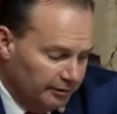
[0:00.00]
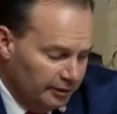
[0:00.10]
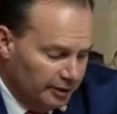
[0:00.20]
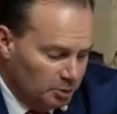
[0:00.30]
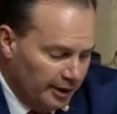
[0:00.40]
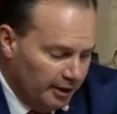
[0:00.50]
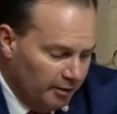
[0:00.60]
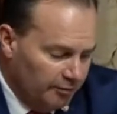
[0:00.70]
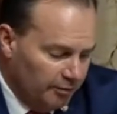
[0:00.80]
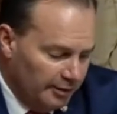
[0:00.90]
a
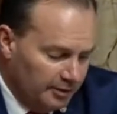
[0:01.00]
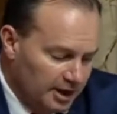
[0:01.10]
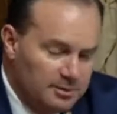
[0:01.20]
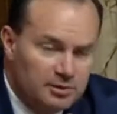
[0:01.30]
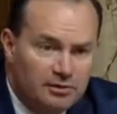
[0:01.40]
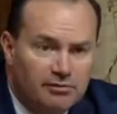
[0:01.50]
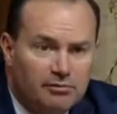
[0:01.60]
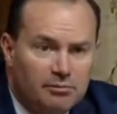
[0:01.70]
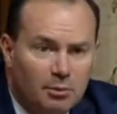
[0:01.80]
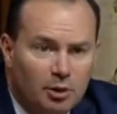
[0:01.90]
trail for other types of
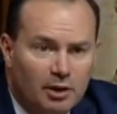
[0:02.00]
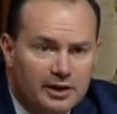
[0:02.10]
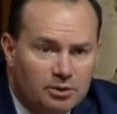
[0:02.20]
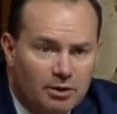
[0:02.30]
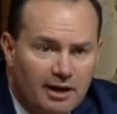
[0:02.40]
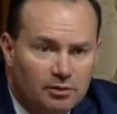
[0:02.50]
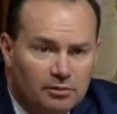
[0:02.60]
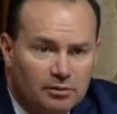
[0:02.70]
motorized travel?